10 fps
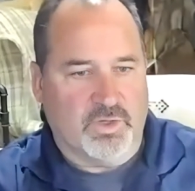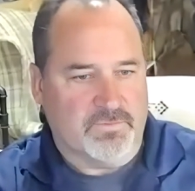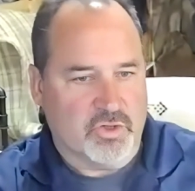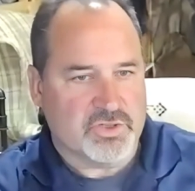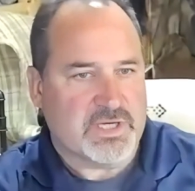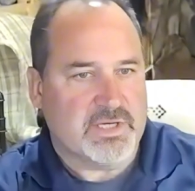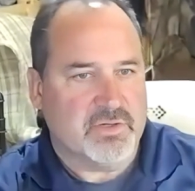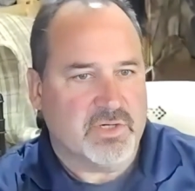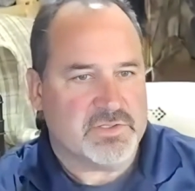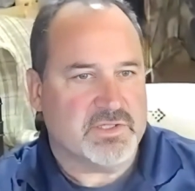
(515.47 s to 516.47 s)
if you're
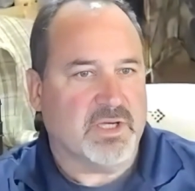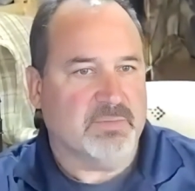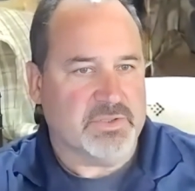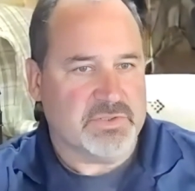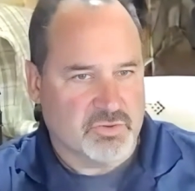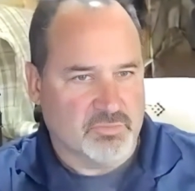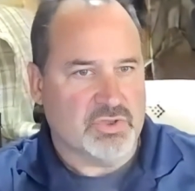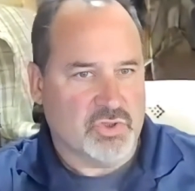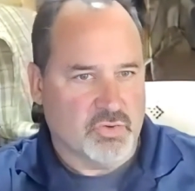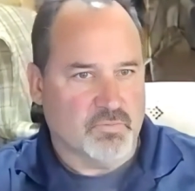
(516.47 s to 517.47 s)
side dressing, I'm
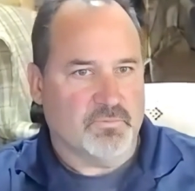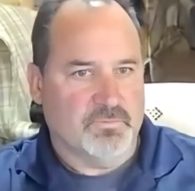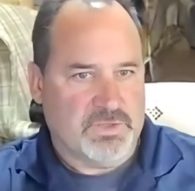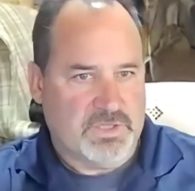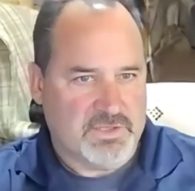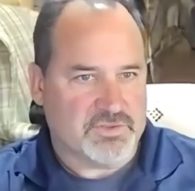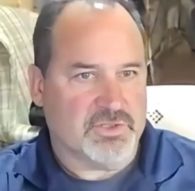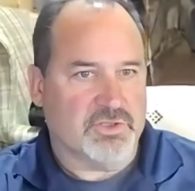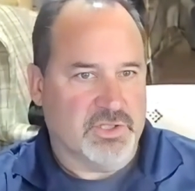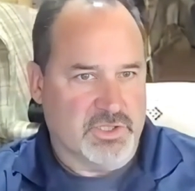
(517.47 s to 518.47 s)
assuming you've
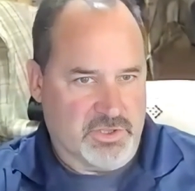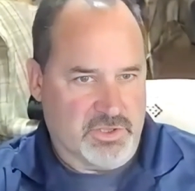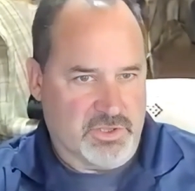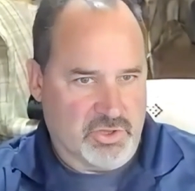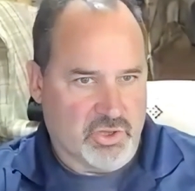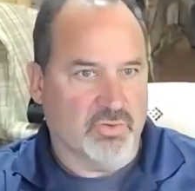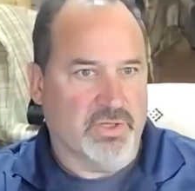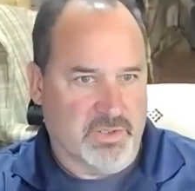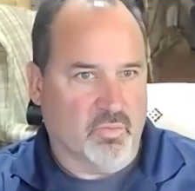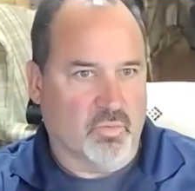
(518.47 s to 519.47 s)
tested it and know
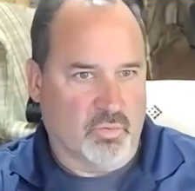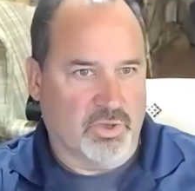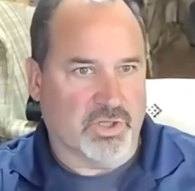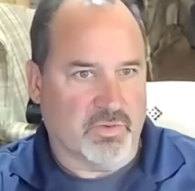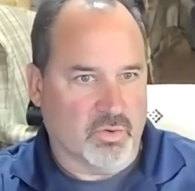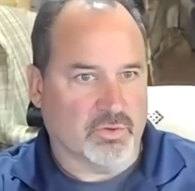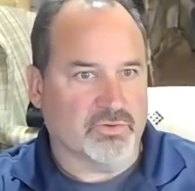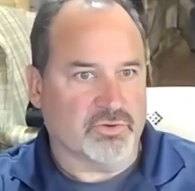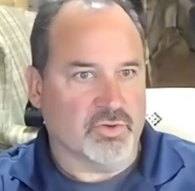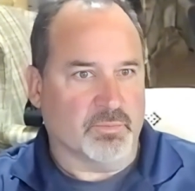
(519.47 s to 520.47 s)
that it
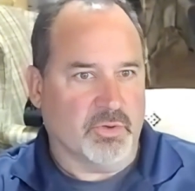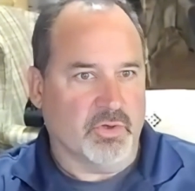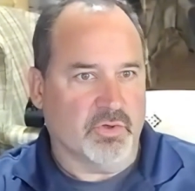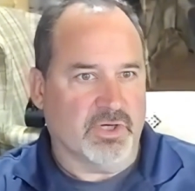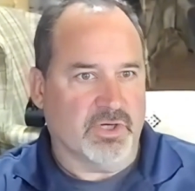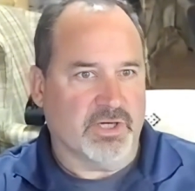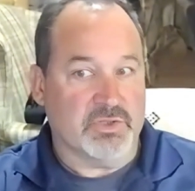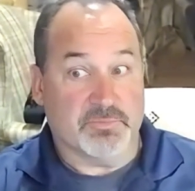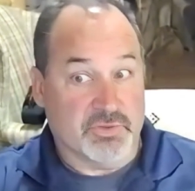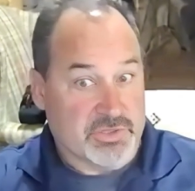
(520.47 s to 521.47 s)
really works in your
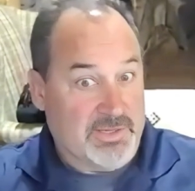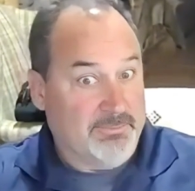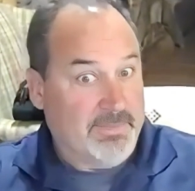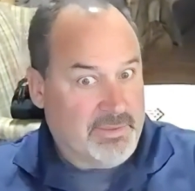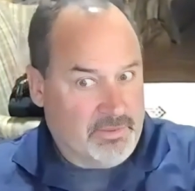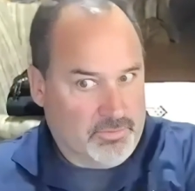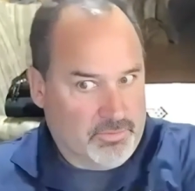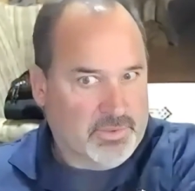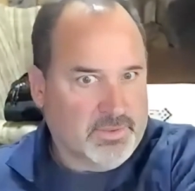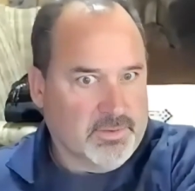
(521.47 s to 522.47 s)
program. Just because I'm
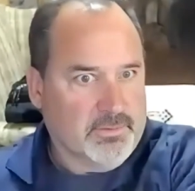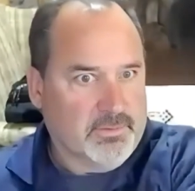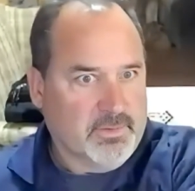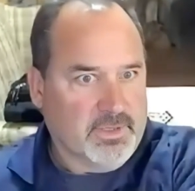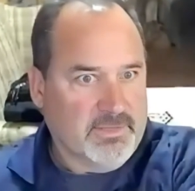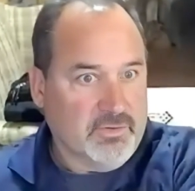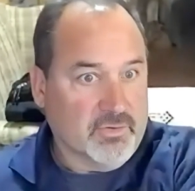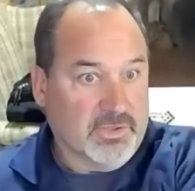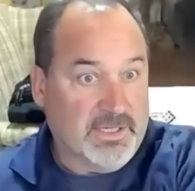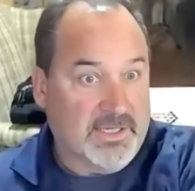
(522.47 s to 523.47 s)
not doing it on
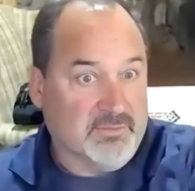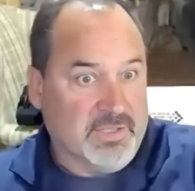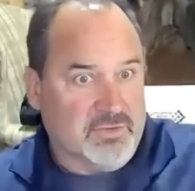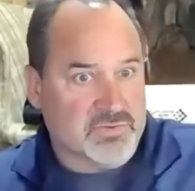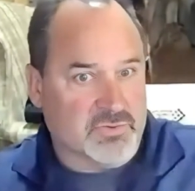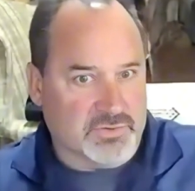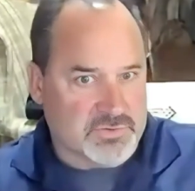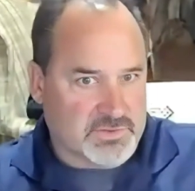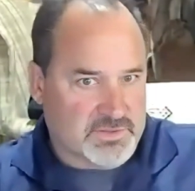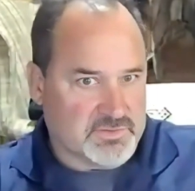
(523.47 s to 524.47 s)
heavy organic
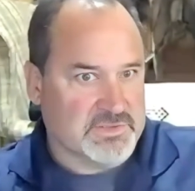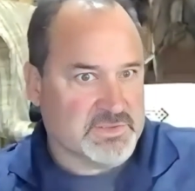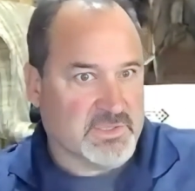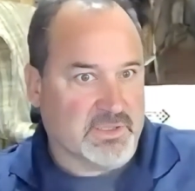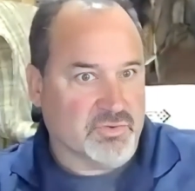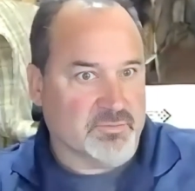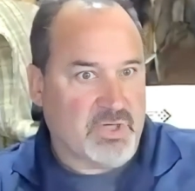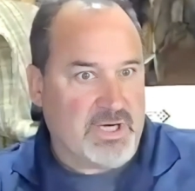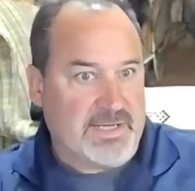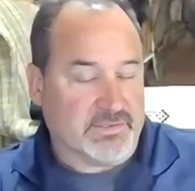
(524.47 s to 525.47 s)
matter soils doesn't mean it's
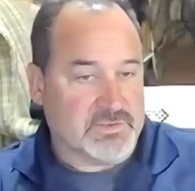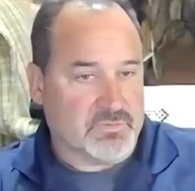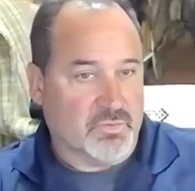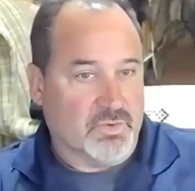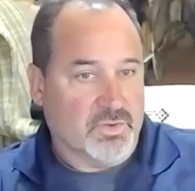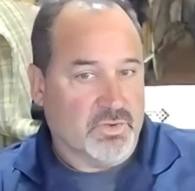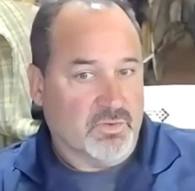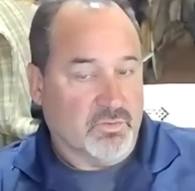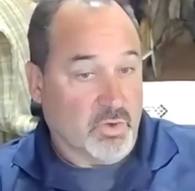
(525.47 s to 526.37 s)
not a good practice